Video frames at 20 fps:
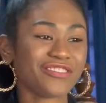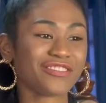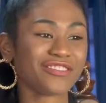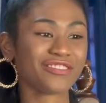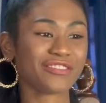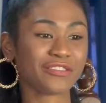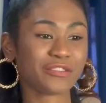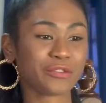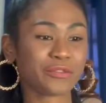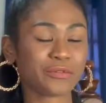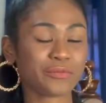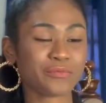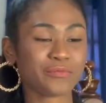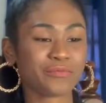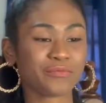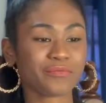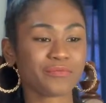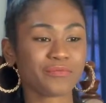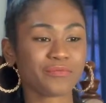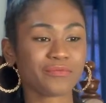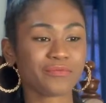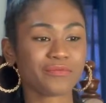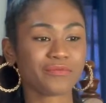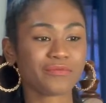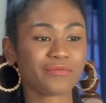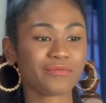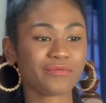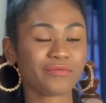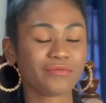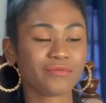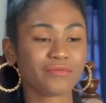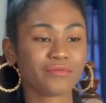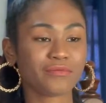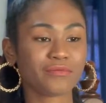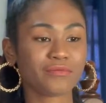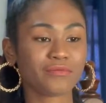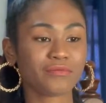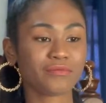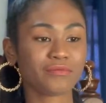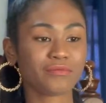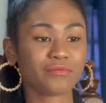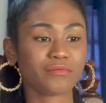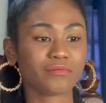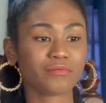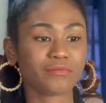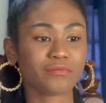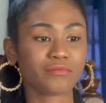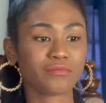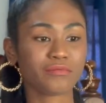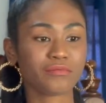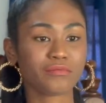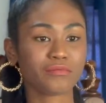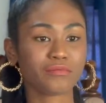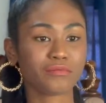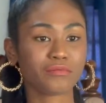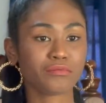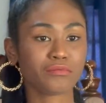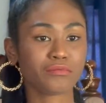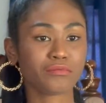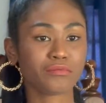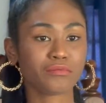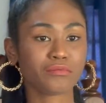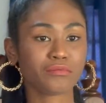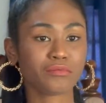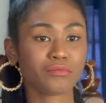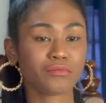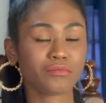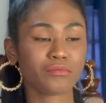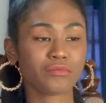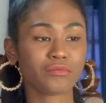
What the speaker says: The person shown says nothing.